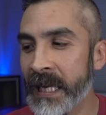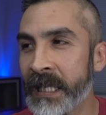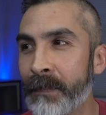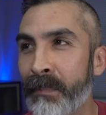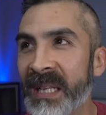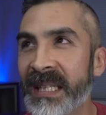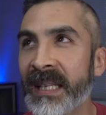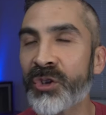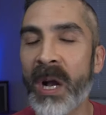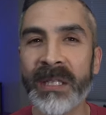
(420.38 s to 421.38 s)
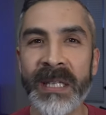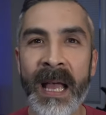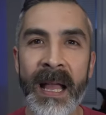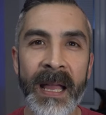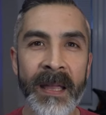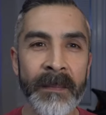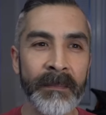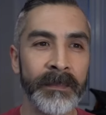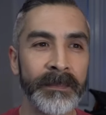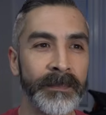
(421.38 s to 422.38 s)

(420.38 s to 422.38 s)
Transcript: It's bus and truck time.